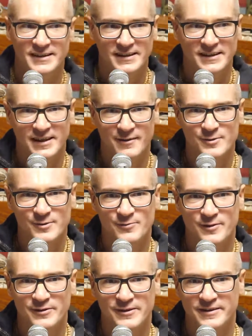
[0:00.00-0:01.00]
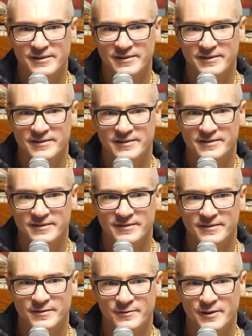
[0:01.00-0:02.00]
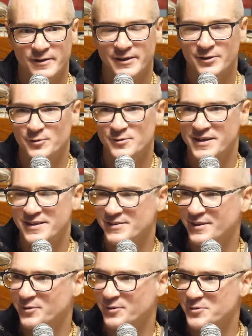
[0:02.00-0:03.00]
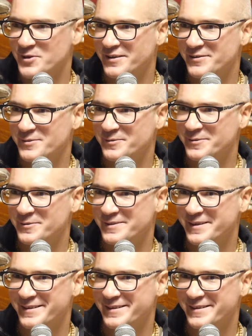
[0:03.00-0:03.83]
I was very enthusiastic to chant, so to say.